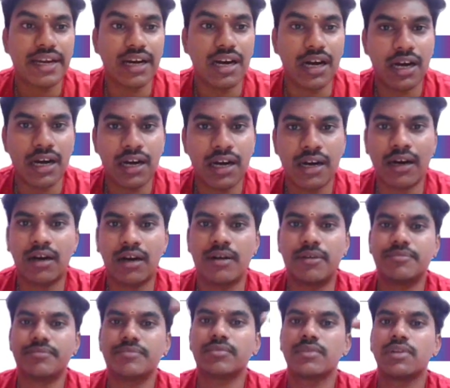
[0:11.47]

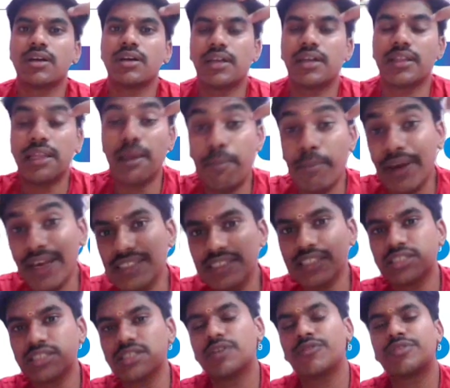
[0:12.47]
the
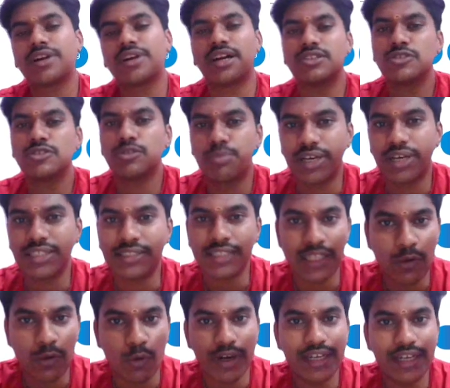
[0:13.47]
basics of transfer pricing,
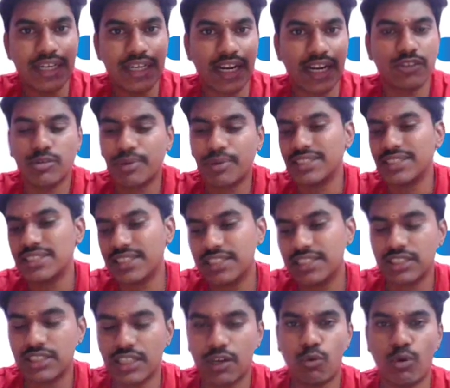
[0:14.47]
why transfer pricing is
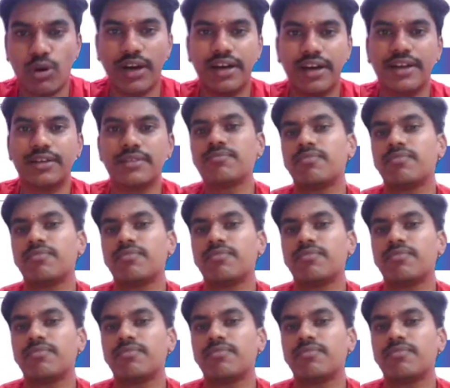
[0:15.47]
required.